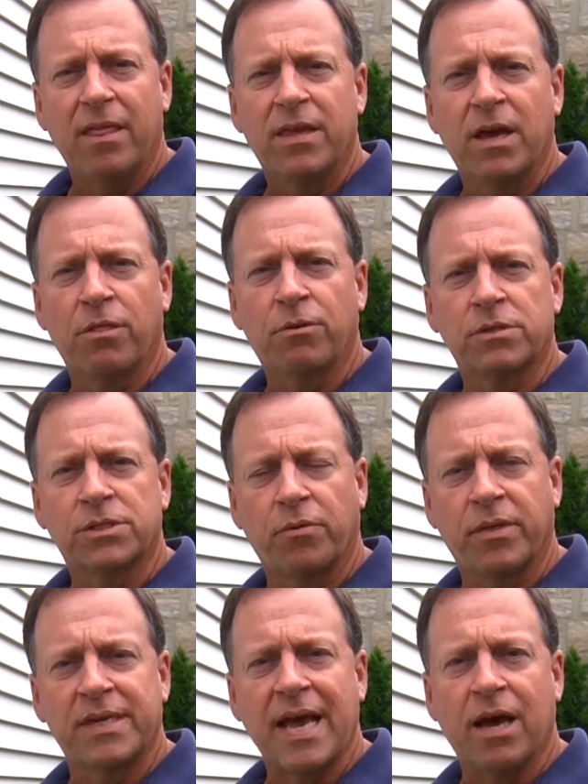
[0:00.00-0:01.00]
The others
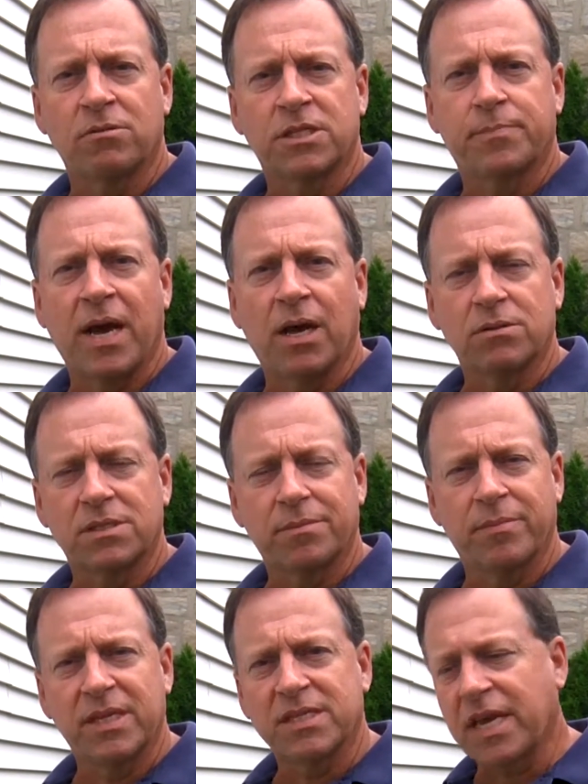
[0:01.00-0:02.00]
are the
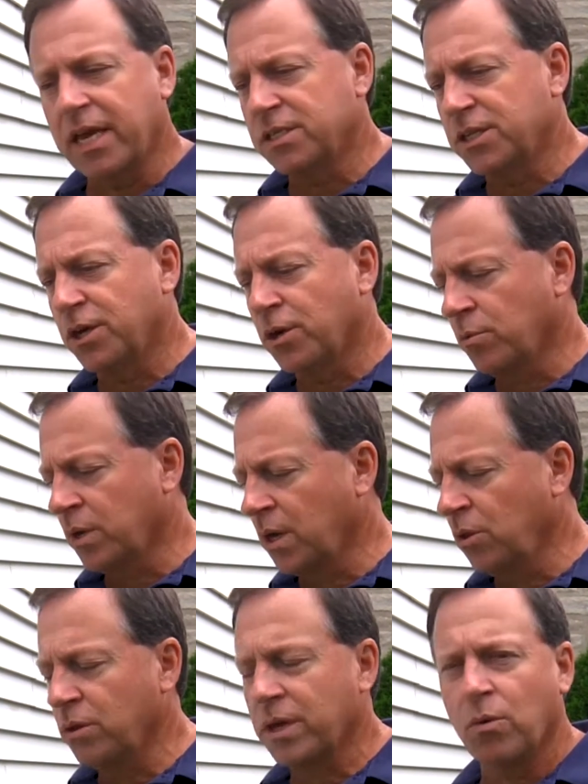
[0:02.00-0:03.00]
downspouts. In this case here, we're
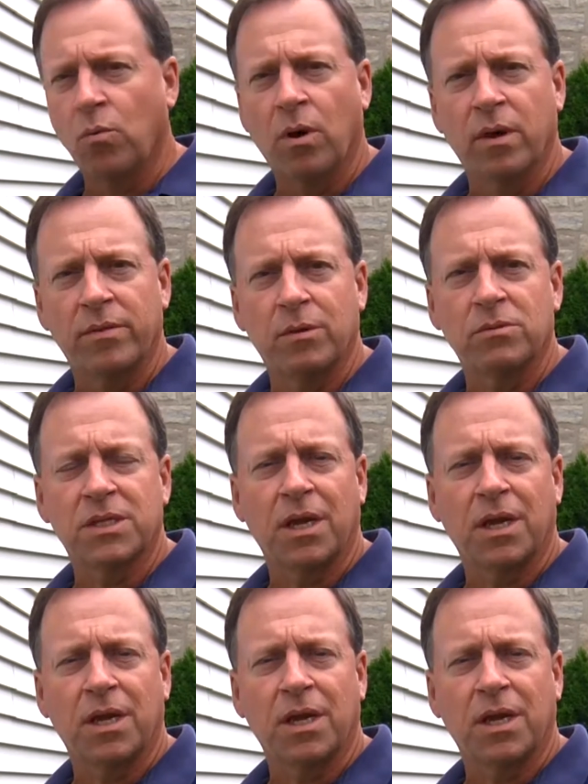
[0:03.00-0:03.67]
going to look at one that was